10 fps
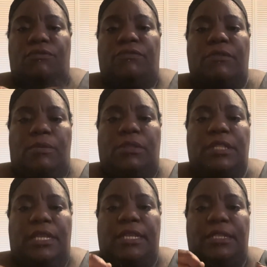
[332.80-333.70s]
rubber
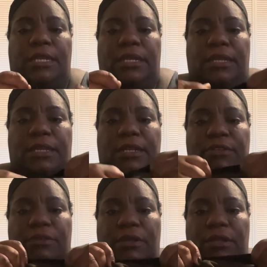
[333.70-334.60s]
thing in there. And
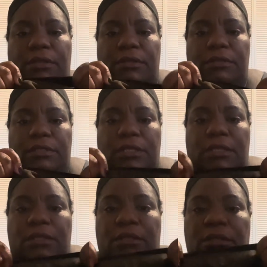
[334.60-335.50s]
as you can see,
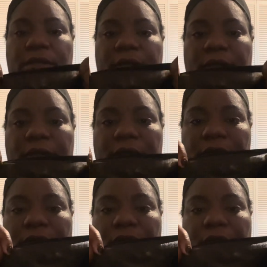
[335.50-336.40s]

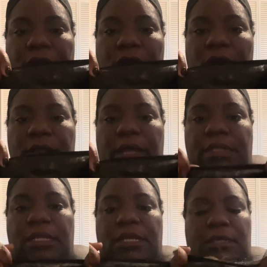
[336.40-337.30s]
look at all that
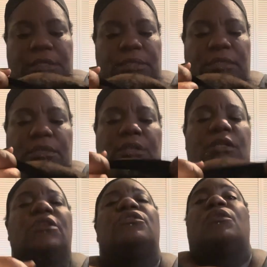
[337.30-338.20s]
lace.
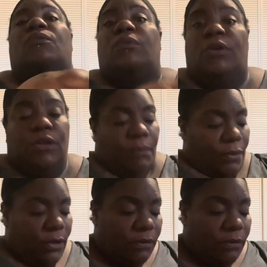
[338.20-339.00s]
So we're gonna put it